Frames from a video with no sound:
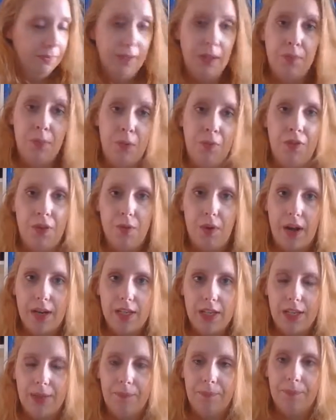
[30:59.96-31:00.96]
improve their
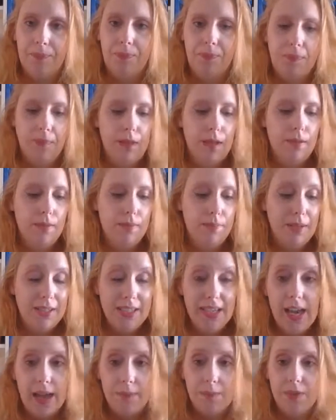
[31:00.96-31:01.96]
writing. But
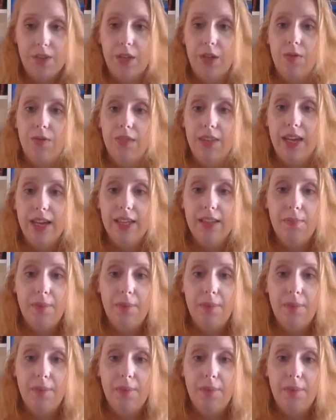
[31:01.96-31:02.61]
yeah, so that is